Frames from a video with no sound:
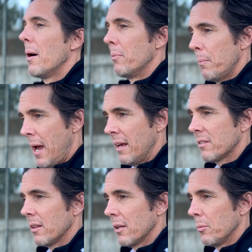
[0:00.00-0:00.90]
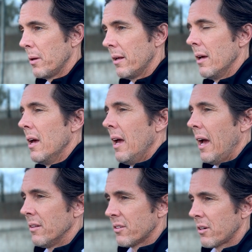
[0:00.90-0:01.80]
up the pace a little bit,
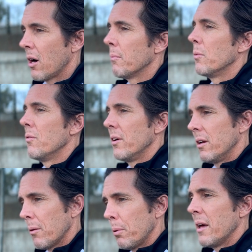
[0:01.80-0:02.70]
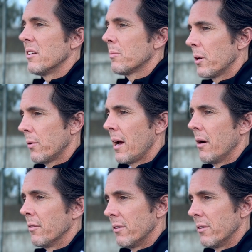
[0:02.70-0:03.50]
and start moving your placement around